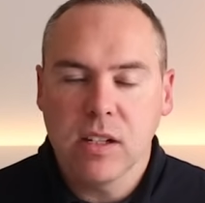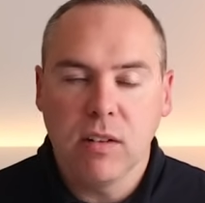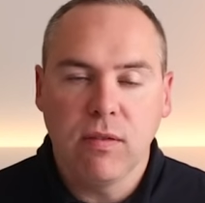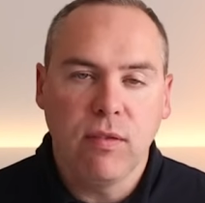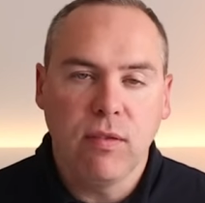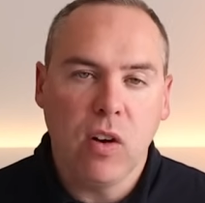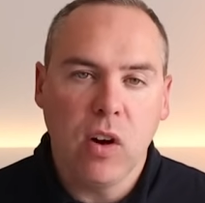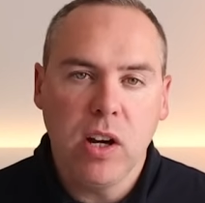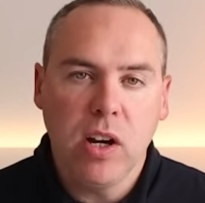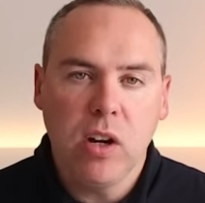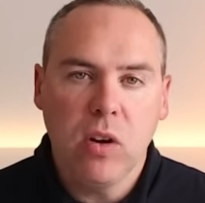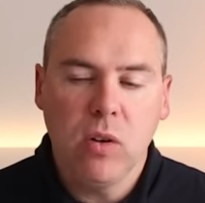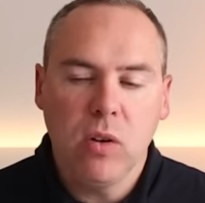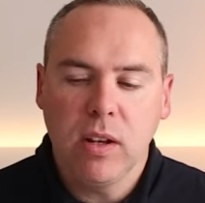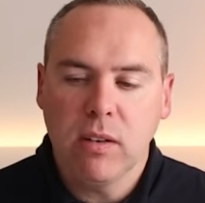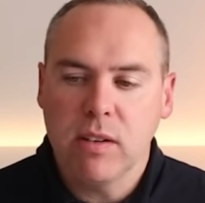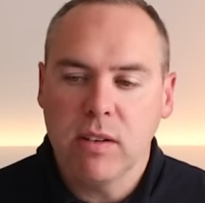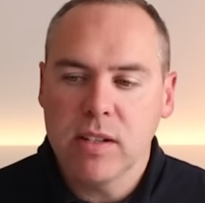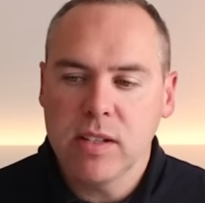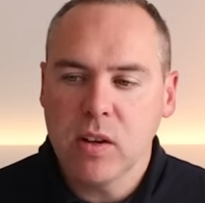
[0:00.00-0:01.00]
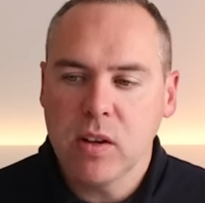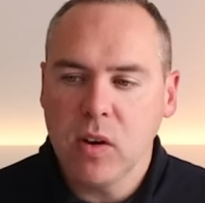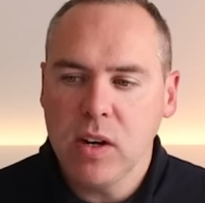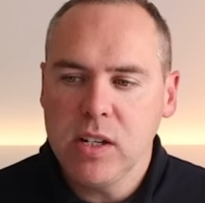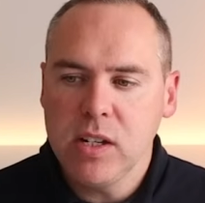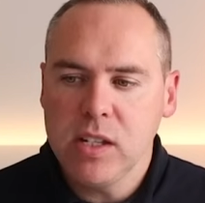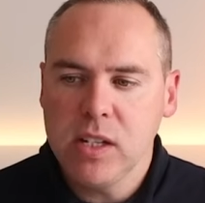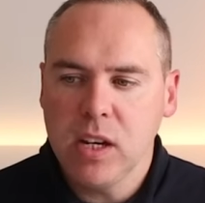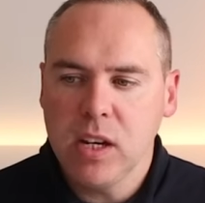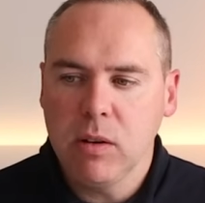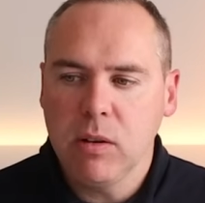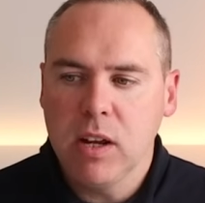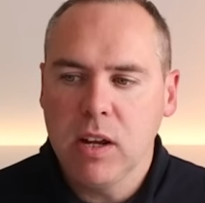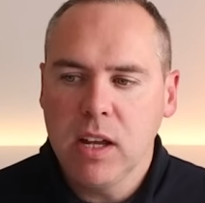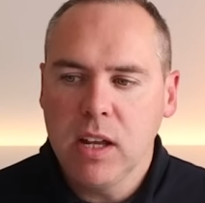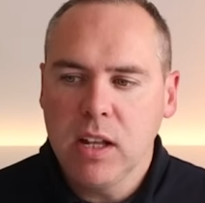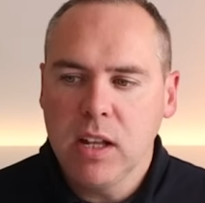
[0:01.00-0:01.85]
define who they're assigned to,